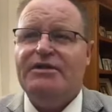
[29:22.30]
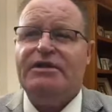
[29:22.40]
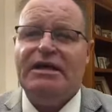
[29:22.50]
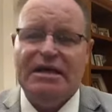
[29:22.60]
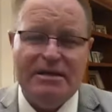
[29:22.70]

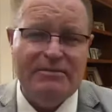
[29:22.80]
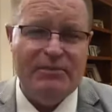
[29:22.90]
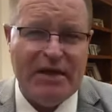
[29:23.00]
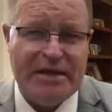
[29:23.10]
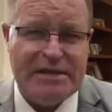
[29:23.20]
Unto
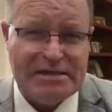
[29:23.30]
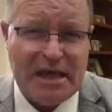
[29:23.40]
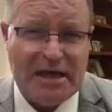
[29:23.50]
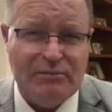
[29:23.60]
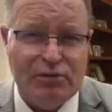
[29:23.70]
him that is
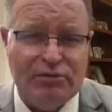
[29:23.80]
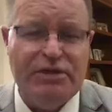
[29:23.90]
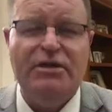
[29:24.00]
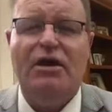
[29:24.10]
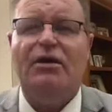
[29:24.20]
able.
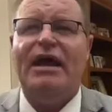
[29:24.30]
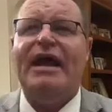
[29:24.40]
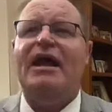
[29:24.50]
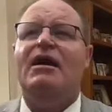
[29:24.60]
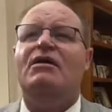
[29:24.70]
You know,
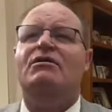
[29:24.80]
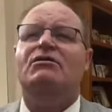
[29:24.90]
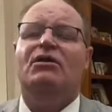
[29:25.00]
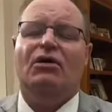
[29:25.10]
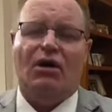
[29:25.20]

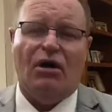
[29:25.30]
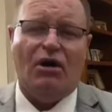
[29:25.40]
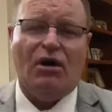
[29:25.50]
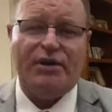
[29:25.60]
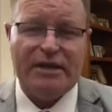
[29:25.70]
our
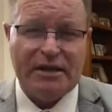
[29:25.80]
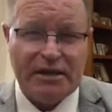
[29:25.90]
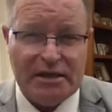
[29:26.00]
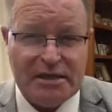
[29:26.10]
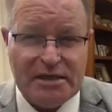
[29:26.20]
God
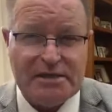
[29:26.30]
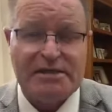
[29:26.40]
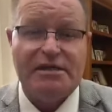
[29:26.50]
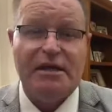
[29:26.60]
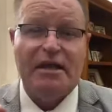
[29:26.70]

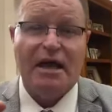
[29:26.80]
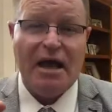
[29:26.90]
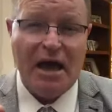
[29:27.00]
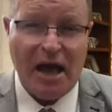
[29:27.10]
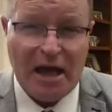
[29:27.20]
is
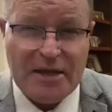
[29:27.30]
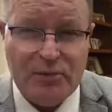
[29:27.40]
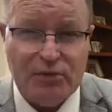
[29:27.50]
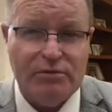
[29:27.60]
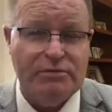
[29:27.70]

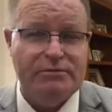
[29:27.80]
able.